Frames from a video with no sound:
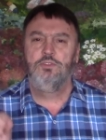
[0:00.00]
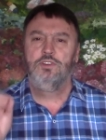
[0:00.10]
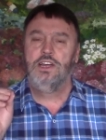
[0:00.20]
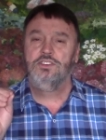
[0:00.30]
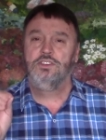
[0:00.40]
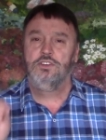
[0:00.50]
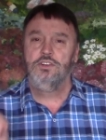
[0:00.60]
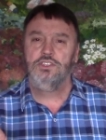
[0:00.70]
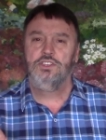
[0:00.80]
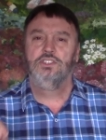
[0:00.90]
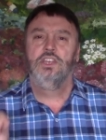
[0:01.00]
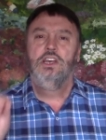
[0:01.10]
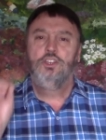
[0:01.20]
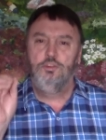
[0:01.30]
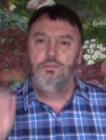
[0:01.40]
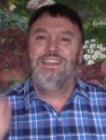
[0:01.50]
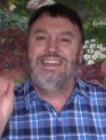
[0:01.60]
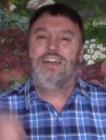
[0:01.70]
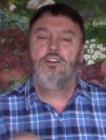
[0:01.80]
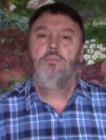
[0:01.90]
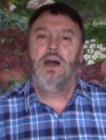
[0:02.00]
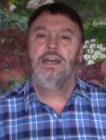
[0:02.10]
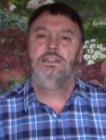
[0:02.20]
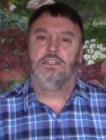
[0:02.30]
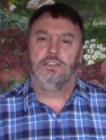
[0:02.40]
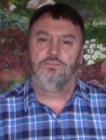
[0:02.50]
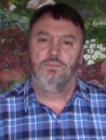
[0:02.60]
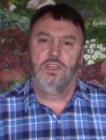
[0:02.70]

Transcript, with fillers: for us as Christians, to be narrow minded.